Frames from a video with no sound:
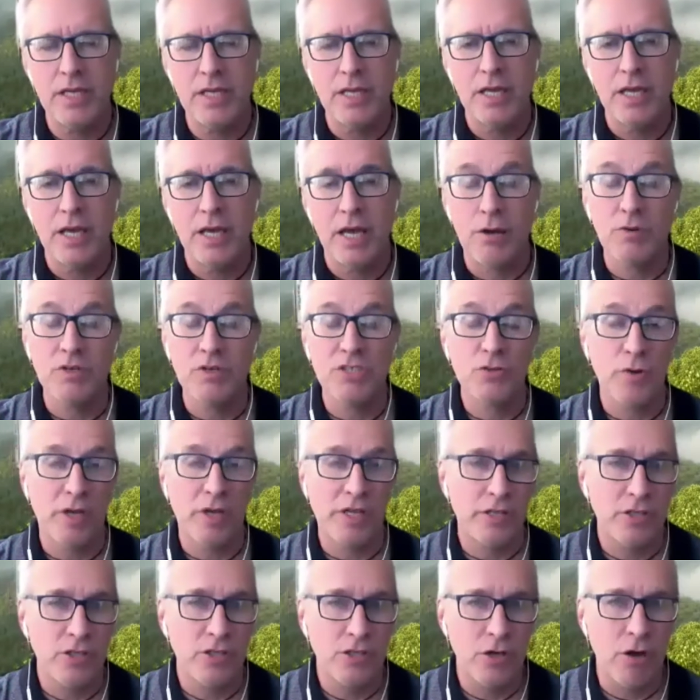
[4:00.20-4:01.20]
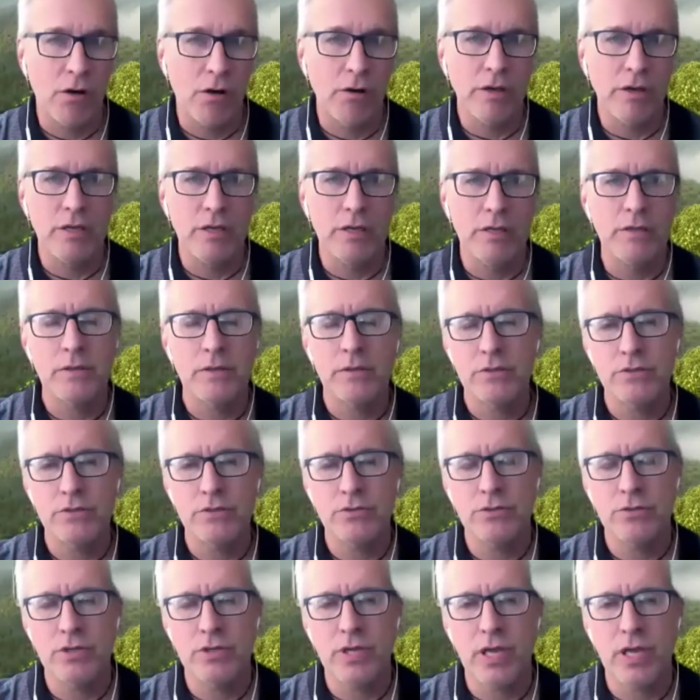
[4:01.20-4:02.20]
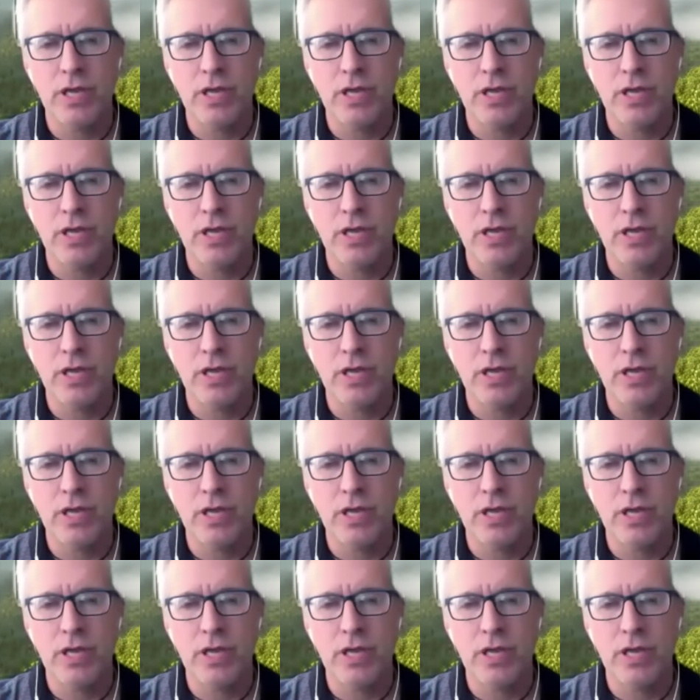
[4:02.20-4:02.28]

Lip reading: I was quite young to